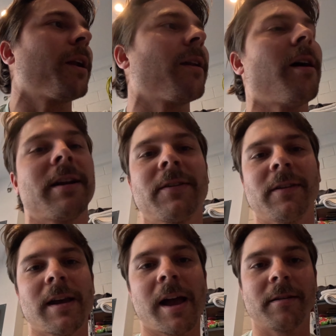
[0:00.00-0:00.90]
And
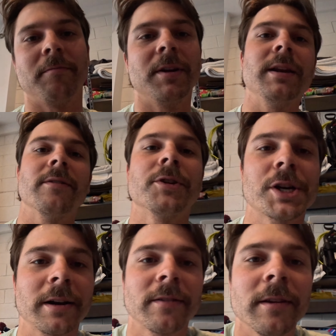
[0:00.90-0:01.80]
honestly, I didn't even
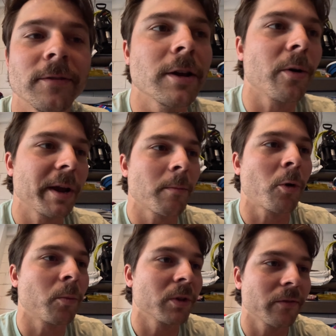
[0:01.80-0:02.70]
check to see if the OEM
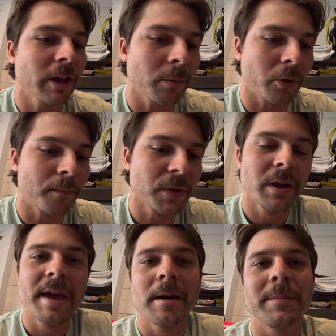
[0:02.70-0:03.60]
one was available,
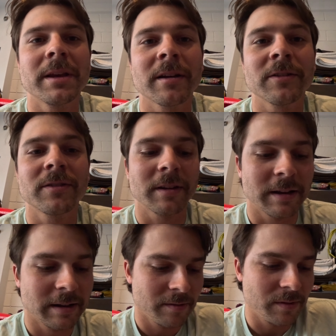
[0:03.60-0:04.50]
because
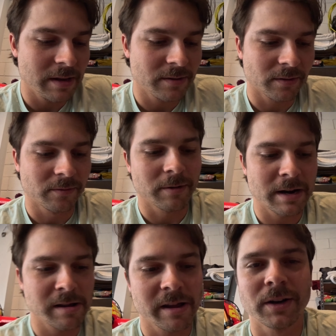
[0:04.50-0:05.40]
these
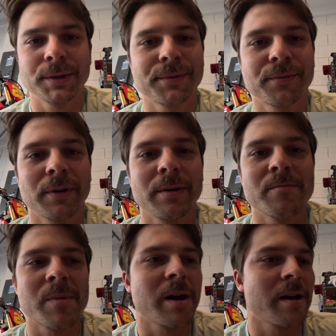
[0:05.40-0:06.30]
radiators
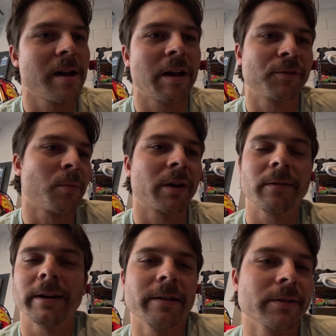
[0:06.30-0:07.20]
from aftermarket
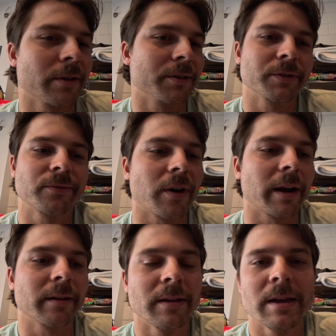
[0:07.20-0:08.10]
radiators are just
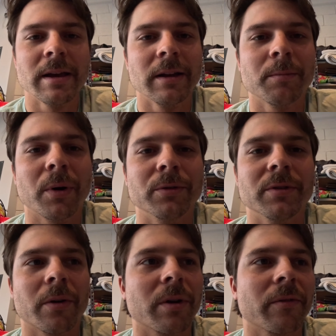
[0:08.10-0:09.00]
fine, pose
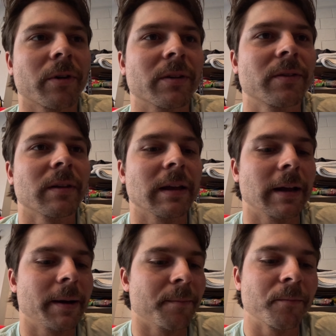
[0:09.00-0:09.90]
no difference
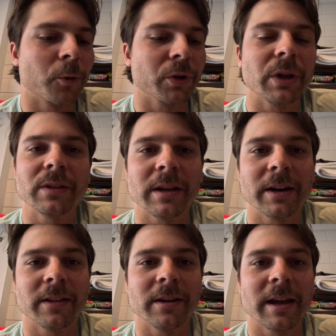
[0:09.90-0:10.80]
really at the end
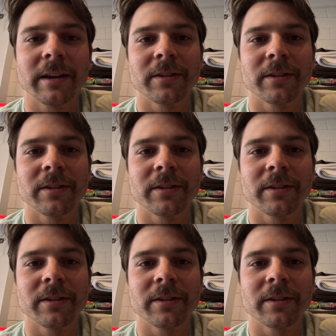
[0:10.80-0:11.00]
of the day.